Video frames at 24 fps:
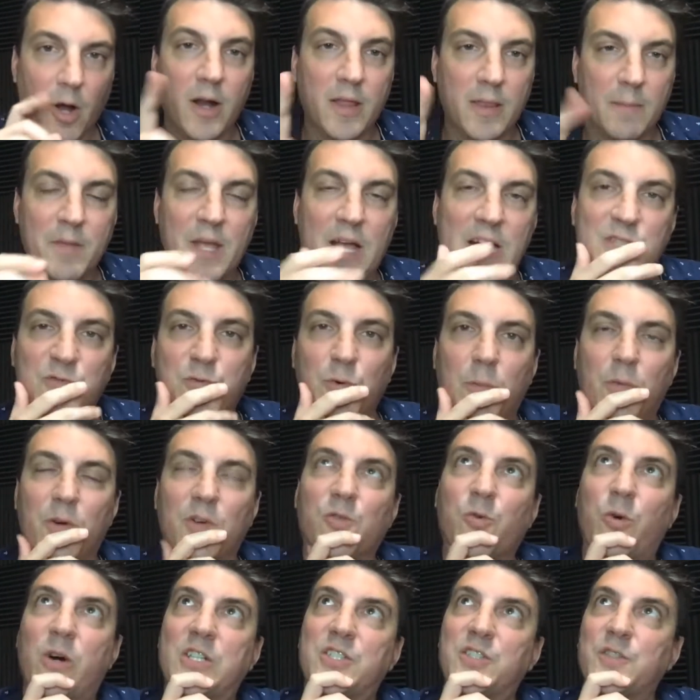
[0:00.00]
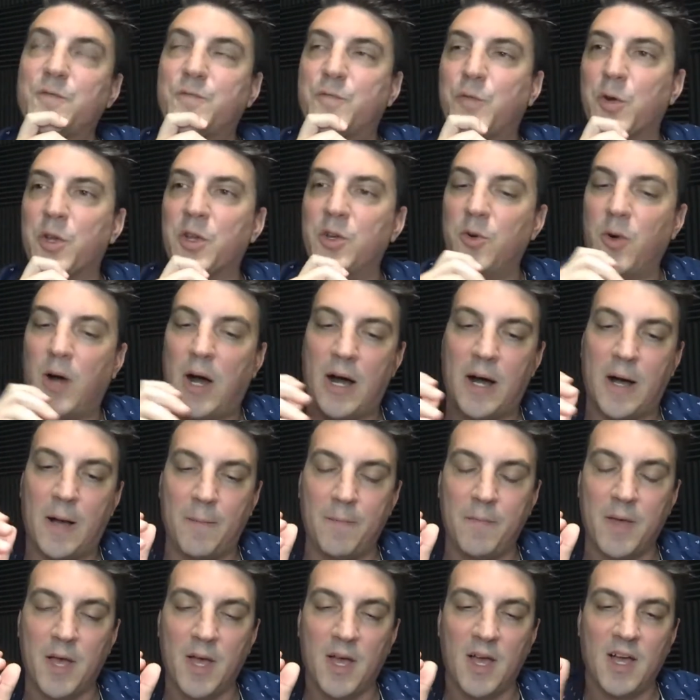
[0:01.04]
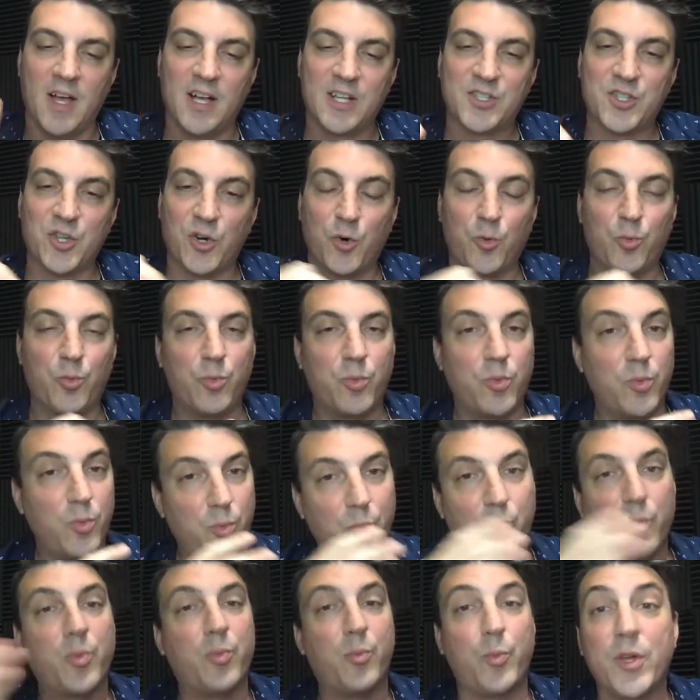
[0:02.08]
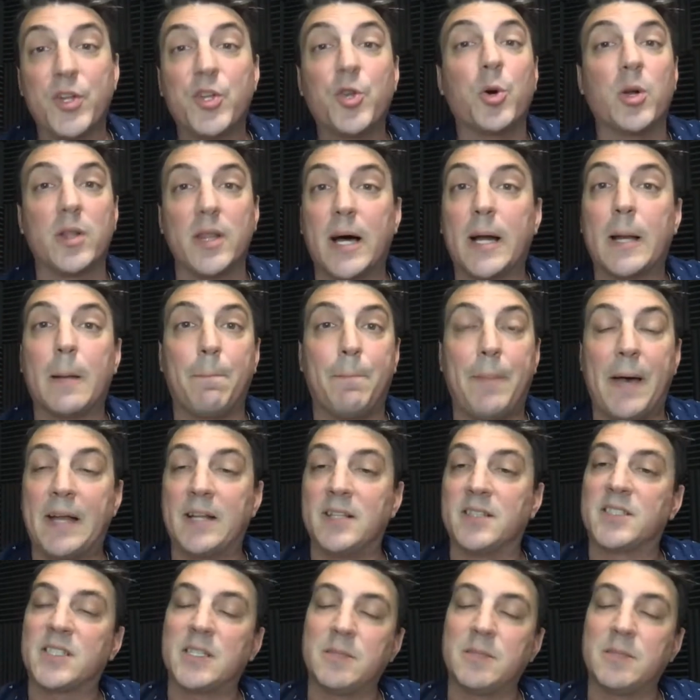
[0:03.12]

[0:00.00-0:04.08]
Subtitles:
All right. Let me ask one more question for you. So we do a lot of betting.